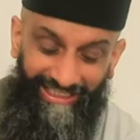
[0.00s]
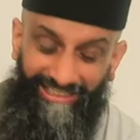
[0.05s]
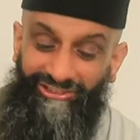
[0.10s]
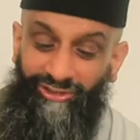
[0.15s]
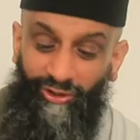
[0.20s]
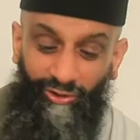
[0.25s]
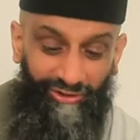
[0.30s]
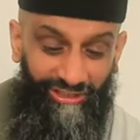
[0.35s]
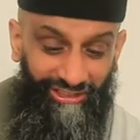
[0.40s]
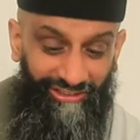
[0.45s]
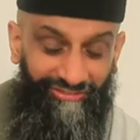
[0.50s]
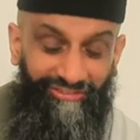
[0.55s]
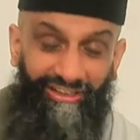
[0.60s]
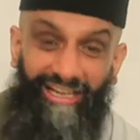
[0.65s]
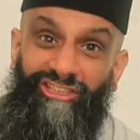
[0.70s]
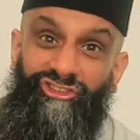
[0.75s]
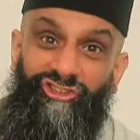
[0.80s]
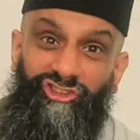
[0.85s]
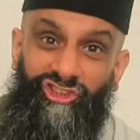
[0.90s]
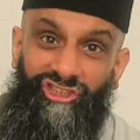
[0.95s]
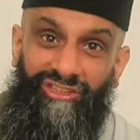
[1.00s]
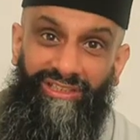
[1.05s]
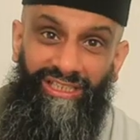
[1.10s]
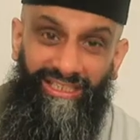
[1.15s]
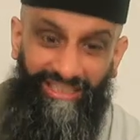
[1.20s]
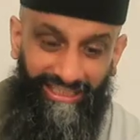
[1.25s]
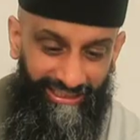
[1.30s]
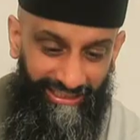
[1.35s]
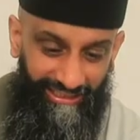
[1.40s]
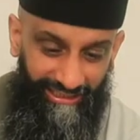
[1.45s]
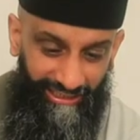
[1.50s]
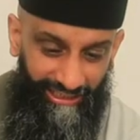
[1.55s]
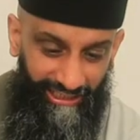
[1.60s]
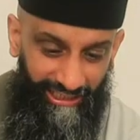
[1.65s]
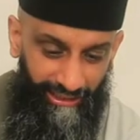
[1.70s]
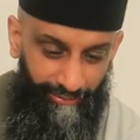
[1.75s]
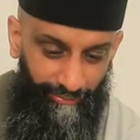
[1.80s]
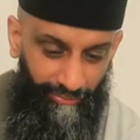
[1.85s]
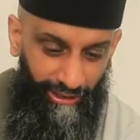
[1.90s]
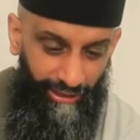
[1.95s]
it's all in French,
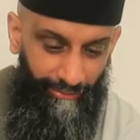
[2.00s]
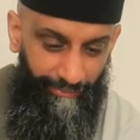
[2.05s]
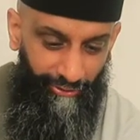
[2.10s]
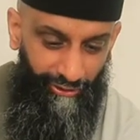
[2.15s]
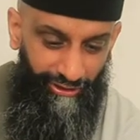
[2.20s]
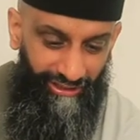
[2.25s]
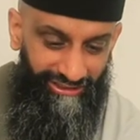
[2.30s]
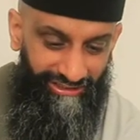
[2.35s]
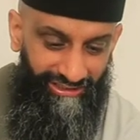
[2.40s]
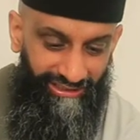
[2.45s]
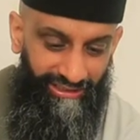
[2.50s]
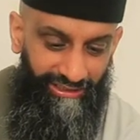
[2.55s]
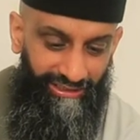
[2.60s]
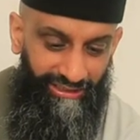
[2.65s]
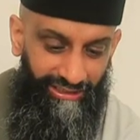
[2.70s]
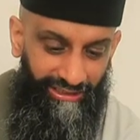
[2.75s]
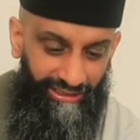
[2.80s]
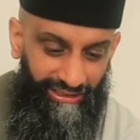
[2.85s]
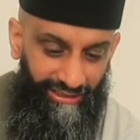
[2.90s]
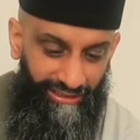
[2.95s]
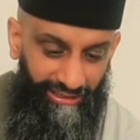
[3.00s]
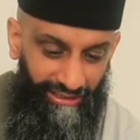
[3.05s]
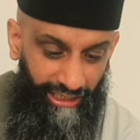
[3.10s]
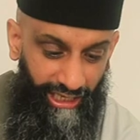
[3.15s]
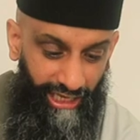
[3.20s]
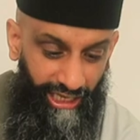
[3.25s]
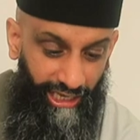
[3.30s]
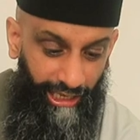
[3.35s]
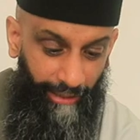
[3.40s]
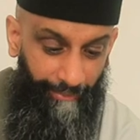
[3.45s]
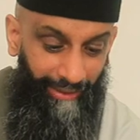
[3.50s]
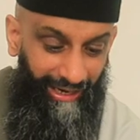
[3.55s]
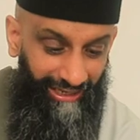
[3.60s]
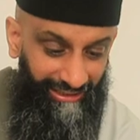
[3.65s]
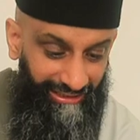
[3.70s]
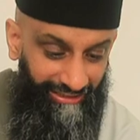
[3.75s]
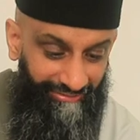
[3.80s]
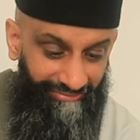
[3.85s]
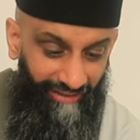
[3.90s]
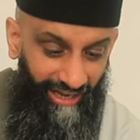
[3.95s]
um, but it's uh,
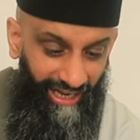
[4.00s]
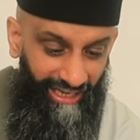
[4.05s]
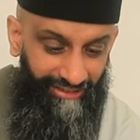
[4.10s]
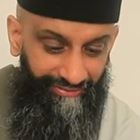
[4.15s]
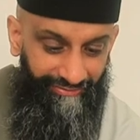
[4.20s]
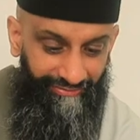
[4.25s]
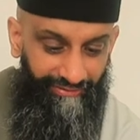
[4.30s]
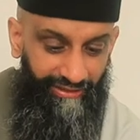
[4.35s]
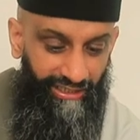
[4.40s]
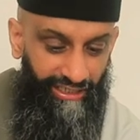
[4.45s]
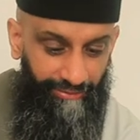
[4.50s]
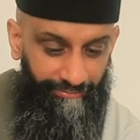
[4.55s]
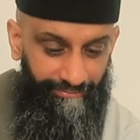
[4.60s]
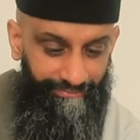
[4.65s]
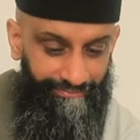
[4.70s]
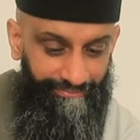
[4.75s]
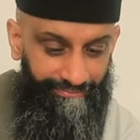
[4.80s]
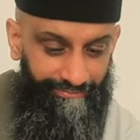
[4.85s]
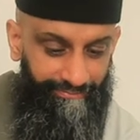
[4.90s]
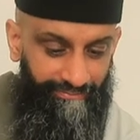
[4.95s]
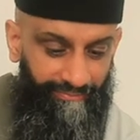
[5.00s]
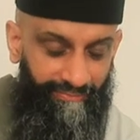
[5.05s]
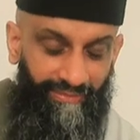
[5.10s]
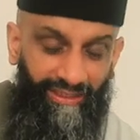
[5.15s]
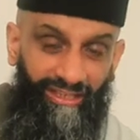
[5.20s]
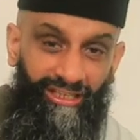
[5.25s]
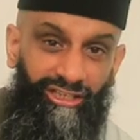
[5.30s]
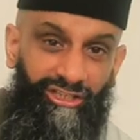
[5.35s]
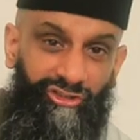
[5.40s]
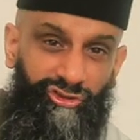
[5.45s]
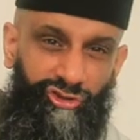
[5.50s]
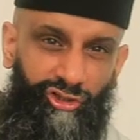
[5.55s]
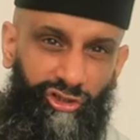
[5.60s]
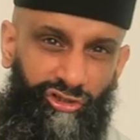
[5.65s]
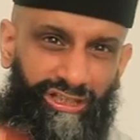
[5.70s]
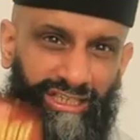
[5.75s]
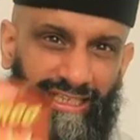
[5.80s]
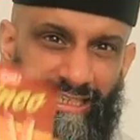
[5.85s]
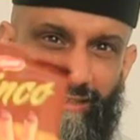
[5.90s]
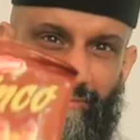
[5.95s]
apparently five uh,
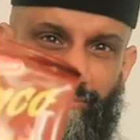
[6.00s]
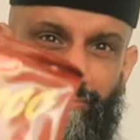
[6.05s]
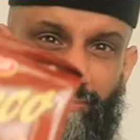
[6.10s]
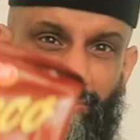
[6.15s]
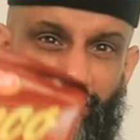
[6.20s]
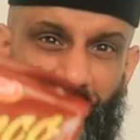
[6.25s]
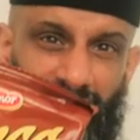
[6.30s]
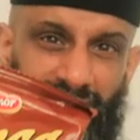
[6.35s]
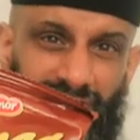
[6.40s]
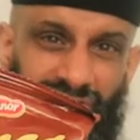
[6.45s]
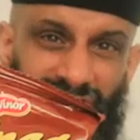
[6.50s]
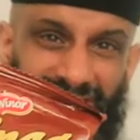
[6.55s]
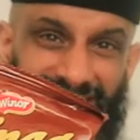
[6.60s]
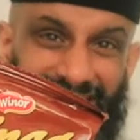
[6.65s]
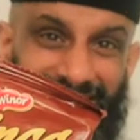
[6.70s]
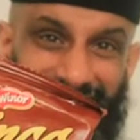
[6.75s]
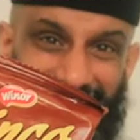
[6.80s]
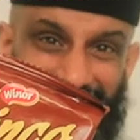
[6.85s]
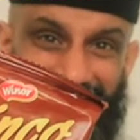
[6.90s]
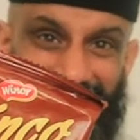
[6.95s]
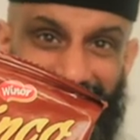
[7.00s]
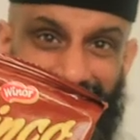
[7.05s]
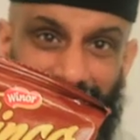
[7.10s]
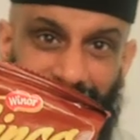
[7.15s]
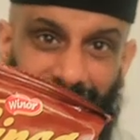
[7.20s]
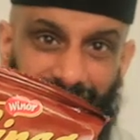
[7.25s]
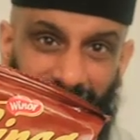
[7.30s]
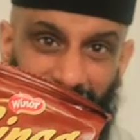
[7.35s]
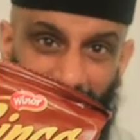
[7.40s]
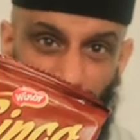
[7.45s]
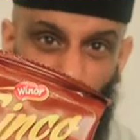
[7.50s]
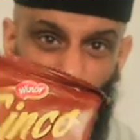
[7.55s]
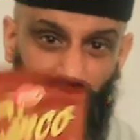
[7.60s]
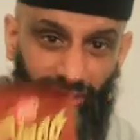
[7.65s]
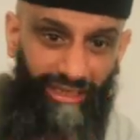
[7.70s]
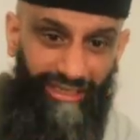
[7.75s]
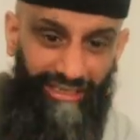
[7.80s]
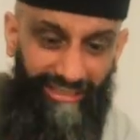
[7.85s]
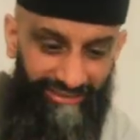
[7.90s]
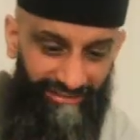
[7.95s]
chocolate sticks that's
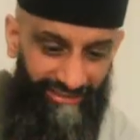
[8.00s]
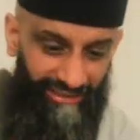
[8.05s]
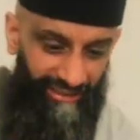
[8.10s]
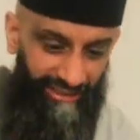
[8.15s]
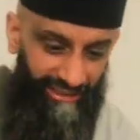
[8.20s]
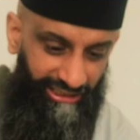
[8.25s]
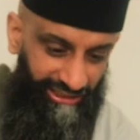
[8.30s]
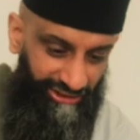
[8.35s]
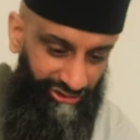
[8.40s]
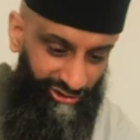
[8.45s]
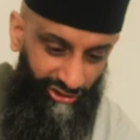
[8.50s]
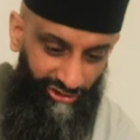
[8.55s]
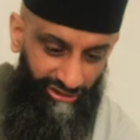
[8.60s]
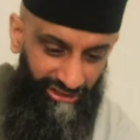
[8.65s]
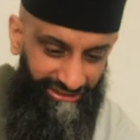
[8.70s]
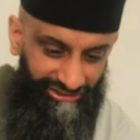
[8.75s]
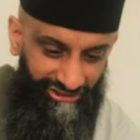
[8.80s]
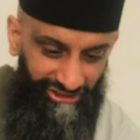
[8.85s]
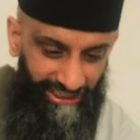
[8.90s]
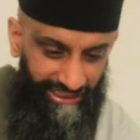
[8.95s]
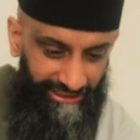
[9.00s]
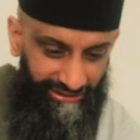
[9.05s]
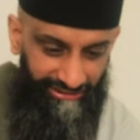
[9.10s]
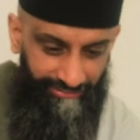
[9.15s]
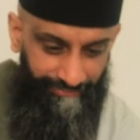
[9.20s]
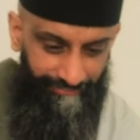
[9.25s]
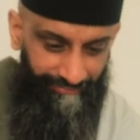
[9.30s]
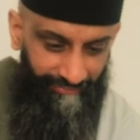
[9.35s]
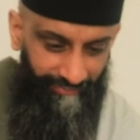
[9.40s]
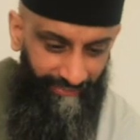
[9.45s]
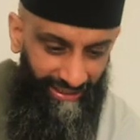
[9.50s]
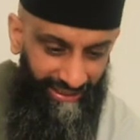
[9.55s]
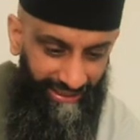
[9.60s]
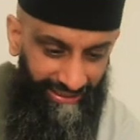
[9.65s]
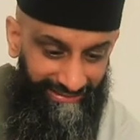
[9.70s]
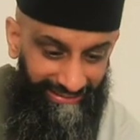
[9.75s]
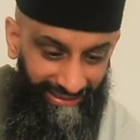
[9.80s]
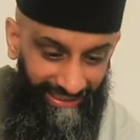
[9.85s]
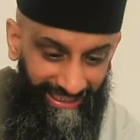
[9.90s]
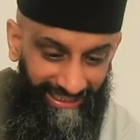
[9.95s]
what it is, chocolate sticks.
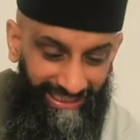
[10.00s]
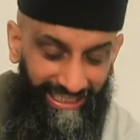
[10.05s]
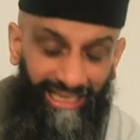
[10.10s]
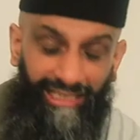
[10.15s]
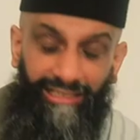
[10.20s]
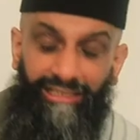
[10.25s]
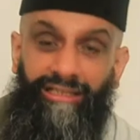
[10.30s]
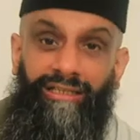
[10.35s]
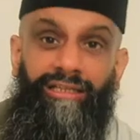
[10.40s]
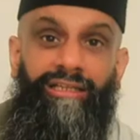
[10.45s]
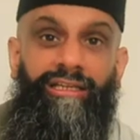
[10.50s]
Is it halal?